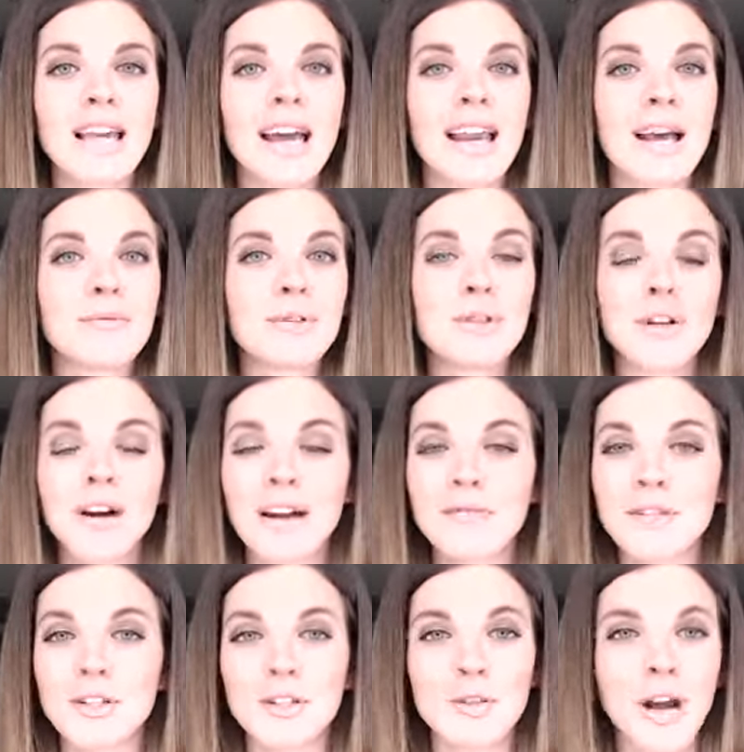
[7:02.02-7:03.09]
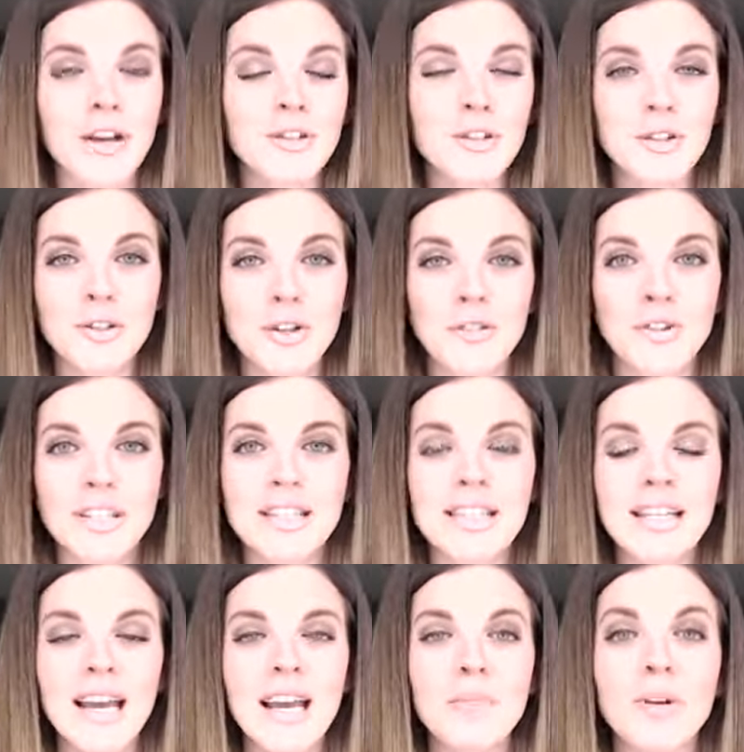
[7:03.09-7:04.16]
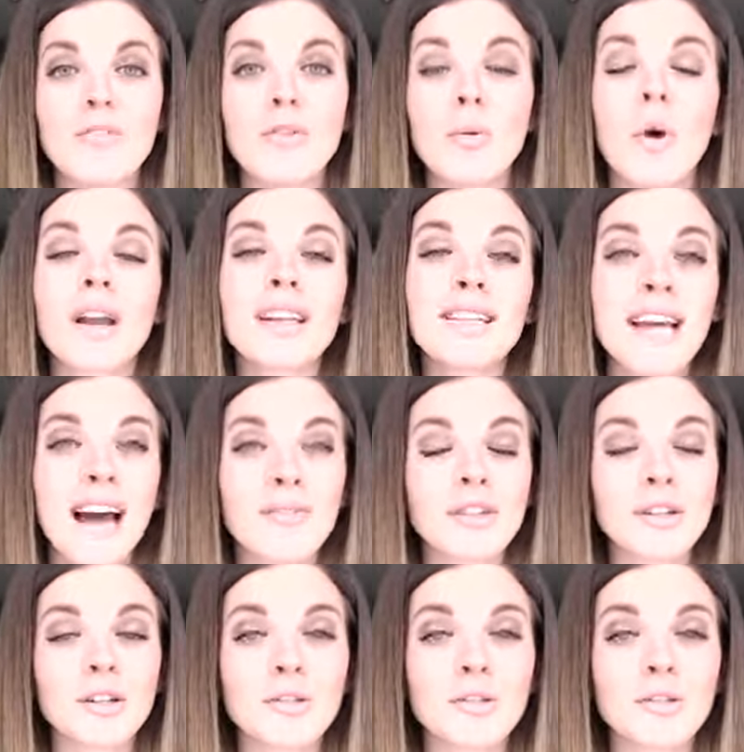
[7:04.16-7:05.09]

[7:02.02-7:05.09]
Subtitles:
and I'm sure I've just scratched the surface today, but if you want to dive a little